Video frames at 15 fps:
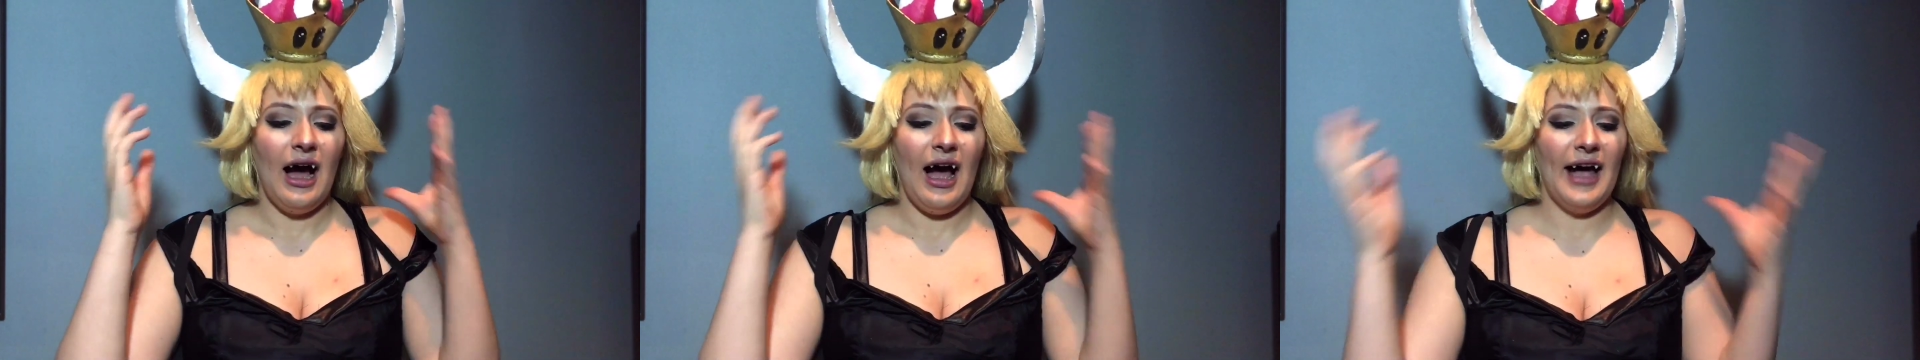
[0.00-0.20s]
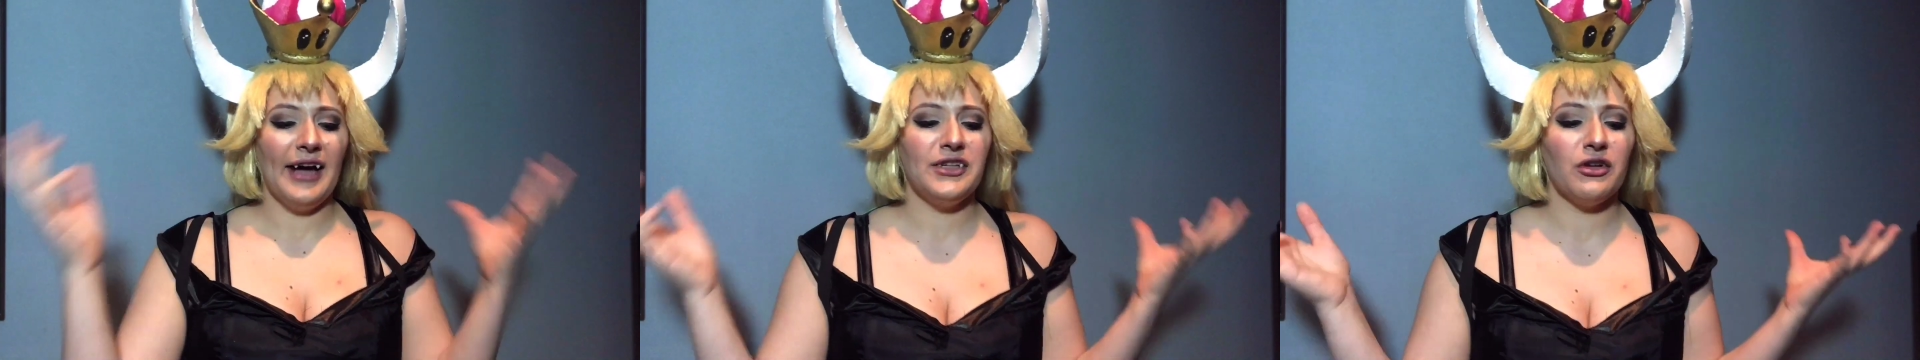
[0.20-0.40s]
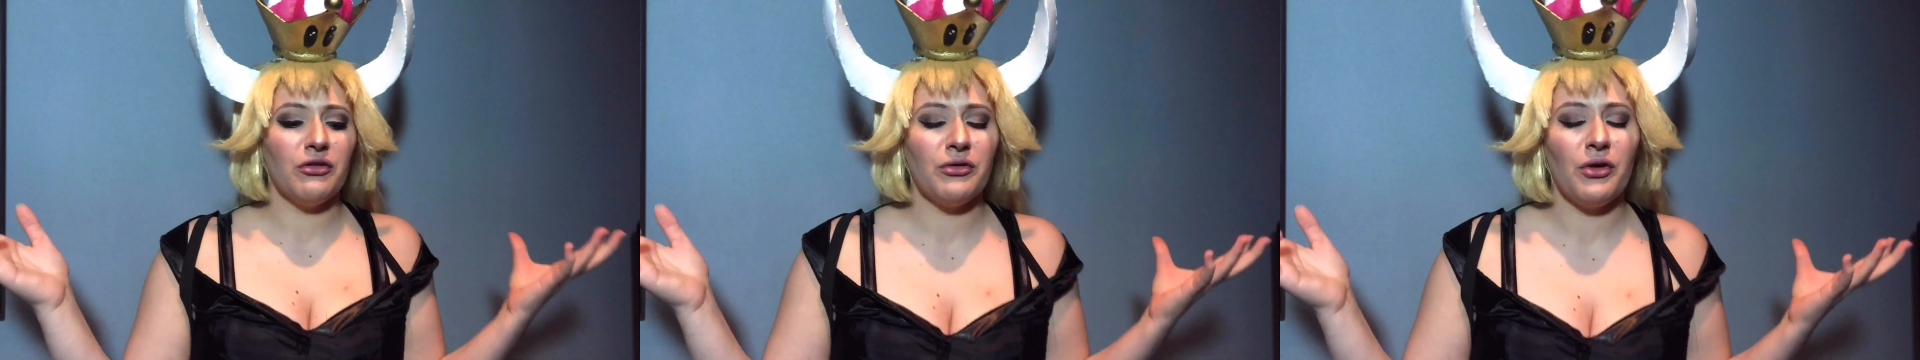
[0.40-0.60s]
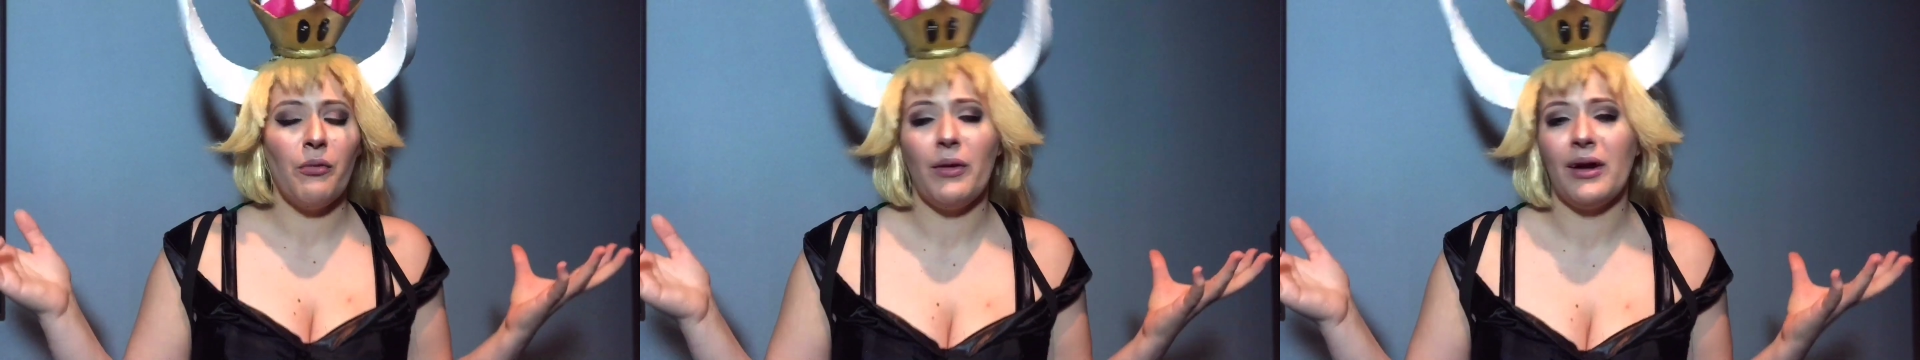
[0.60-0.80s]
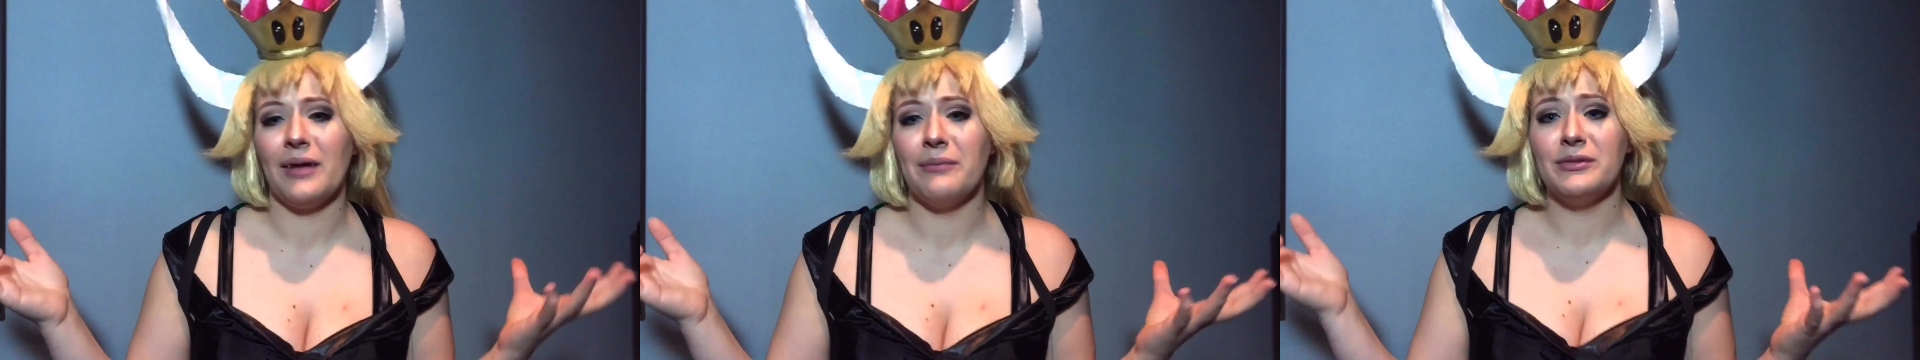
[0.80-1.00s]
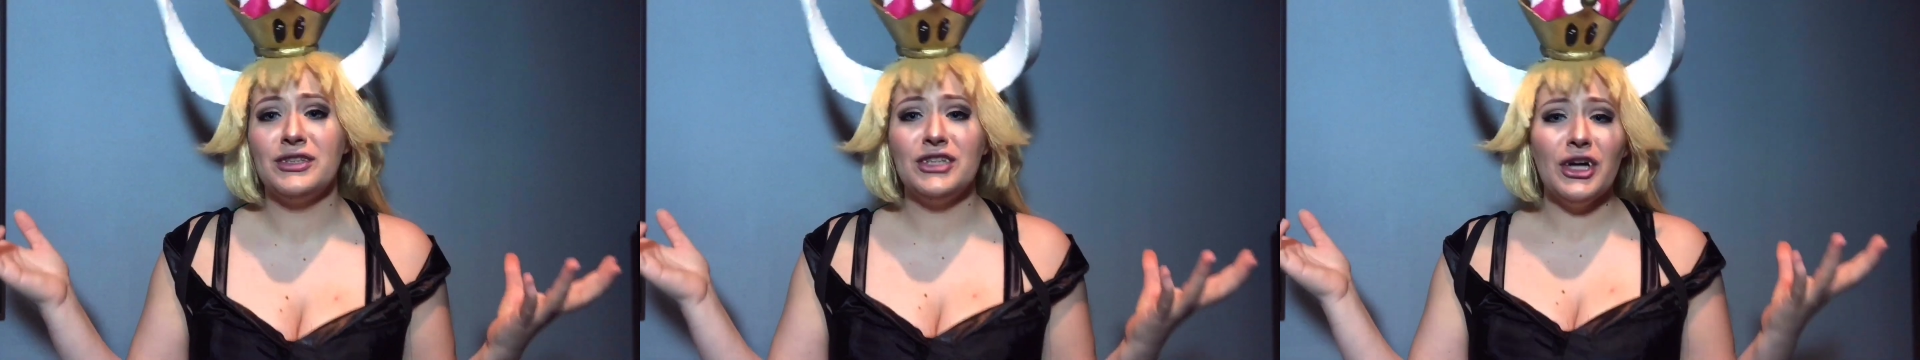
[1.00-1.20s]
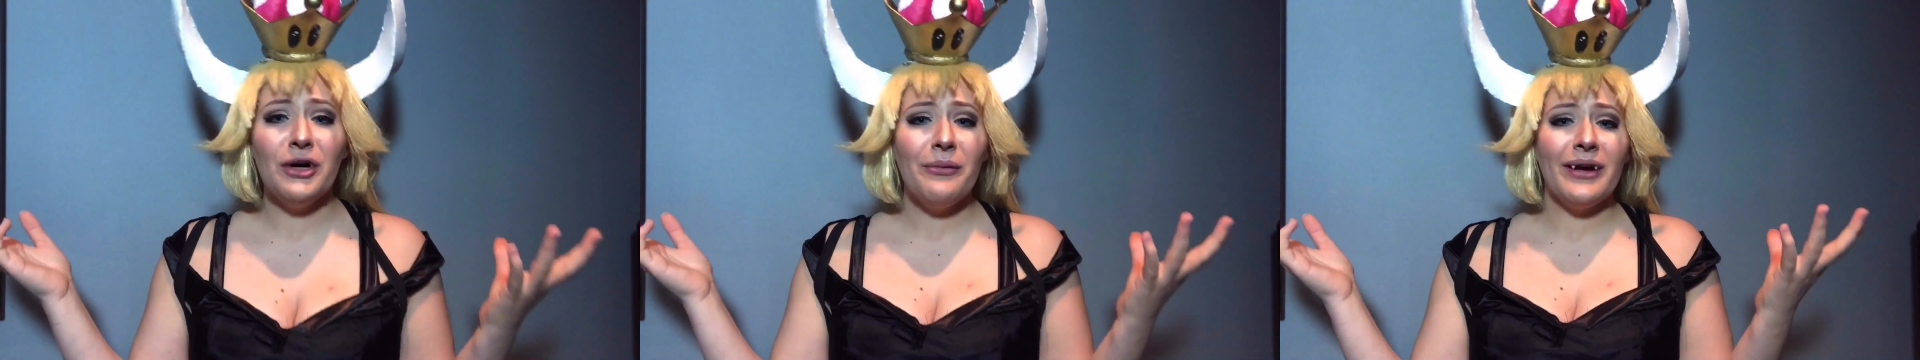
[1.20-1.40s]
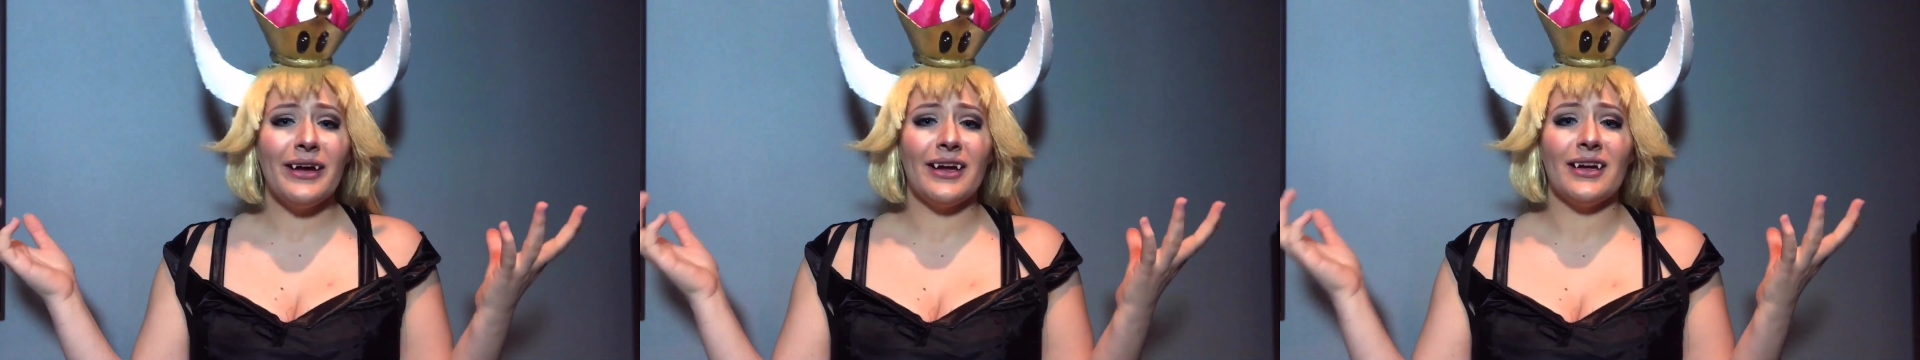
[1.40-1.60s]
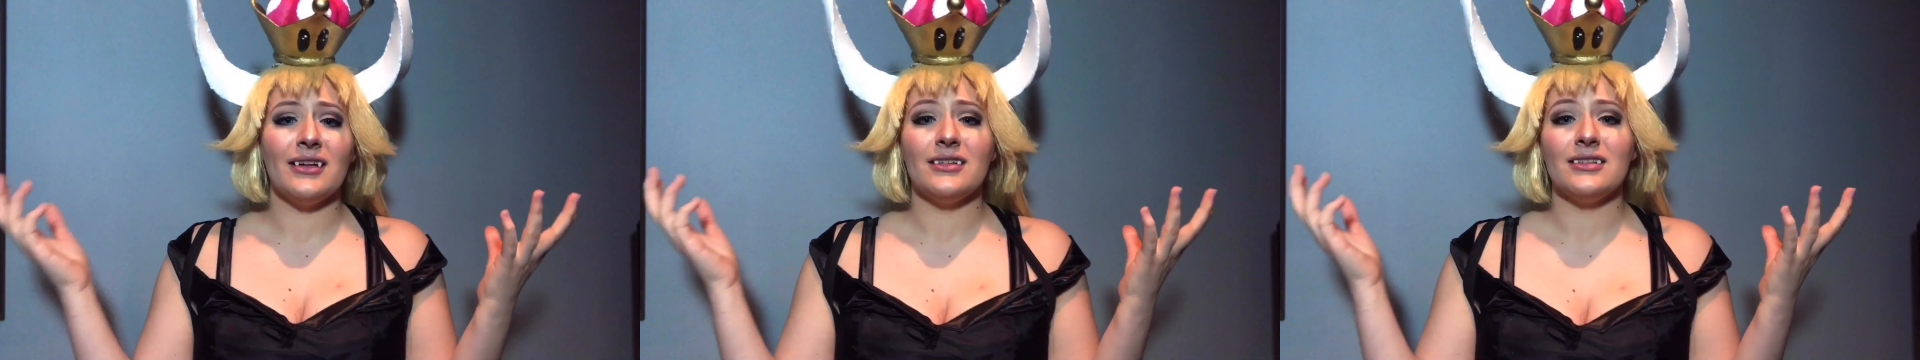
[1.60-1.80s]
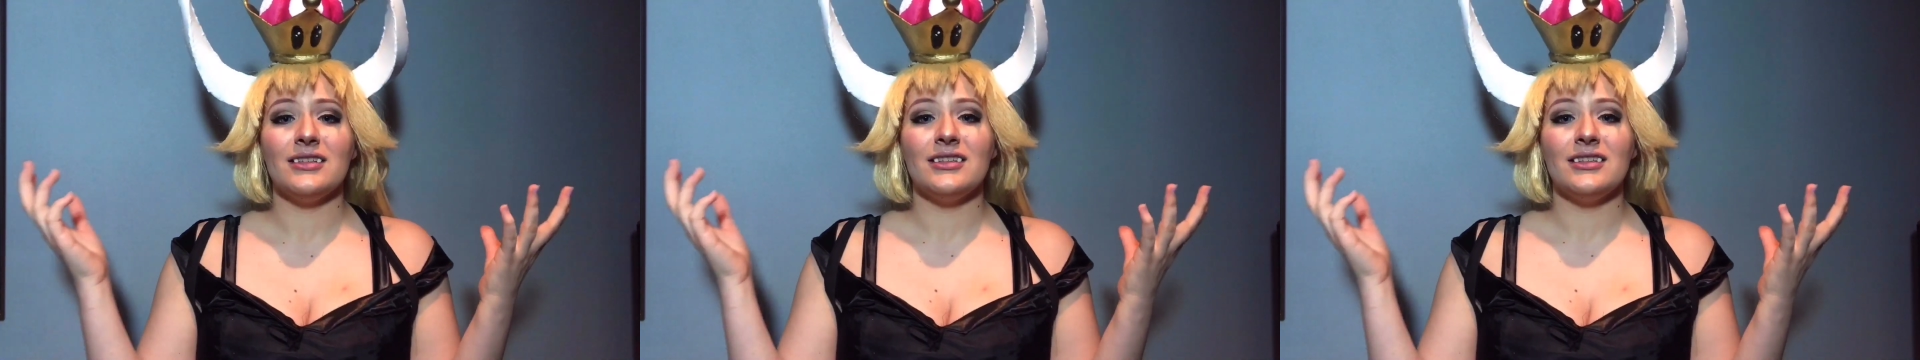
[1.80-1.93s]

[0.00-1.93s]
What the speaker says: I don't know what I'm doing.